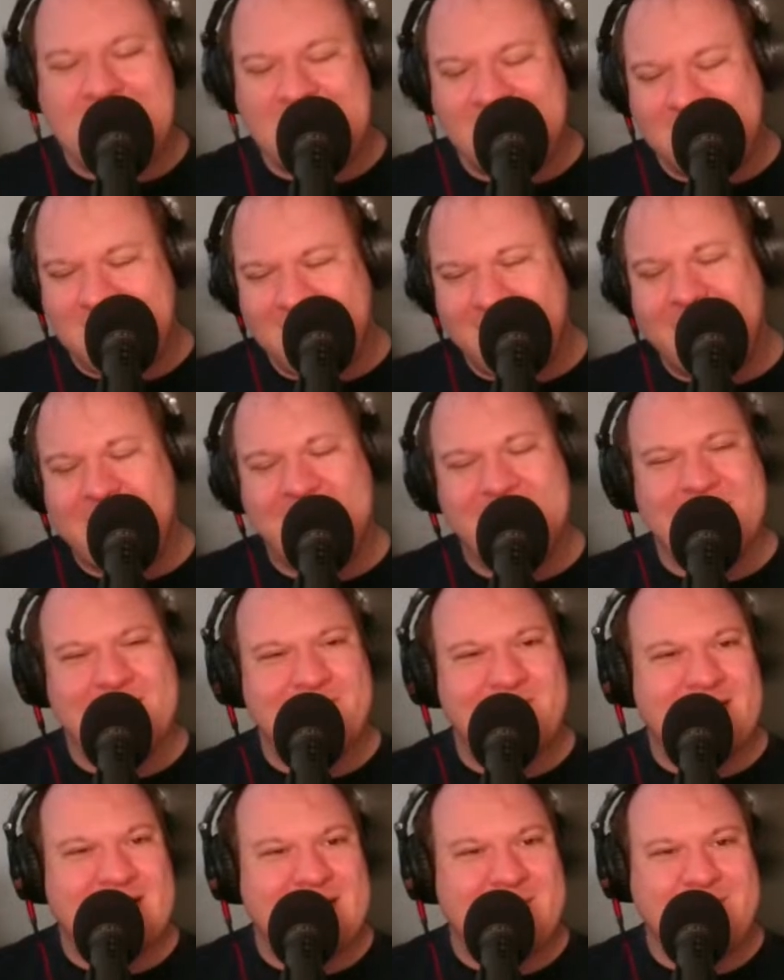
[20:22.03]
I love how
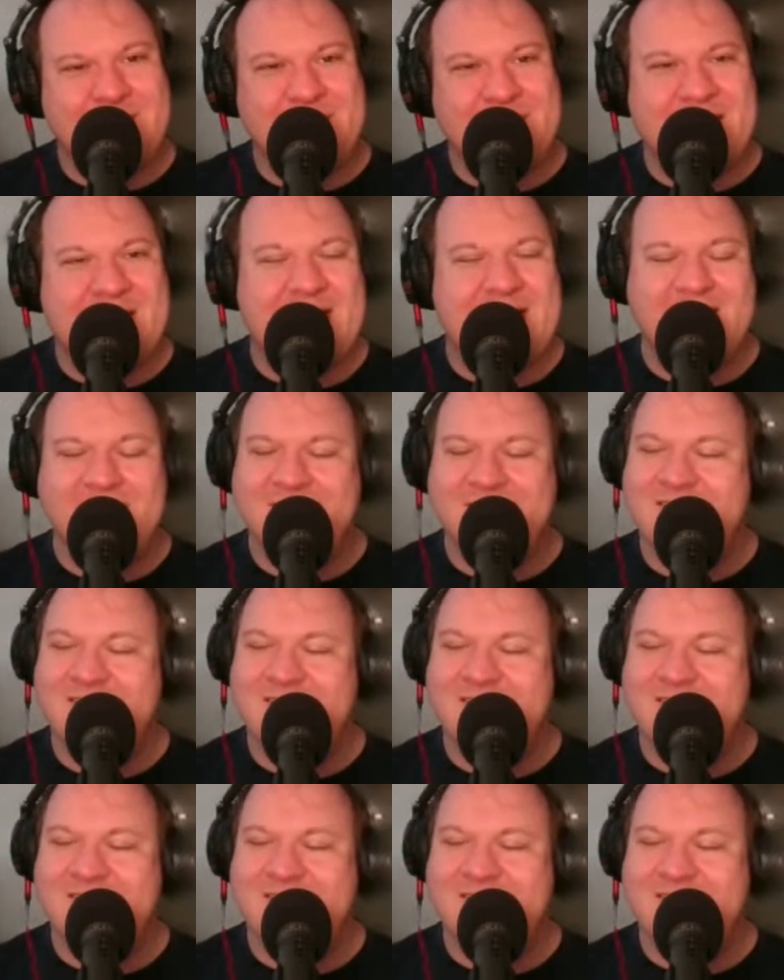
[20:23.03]
they play with that.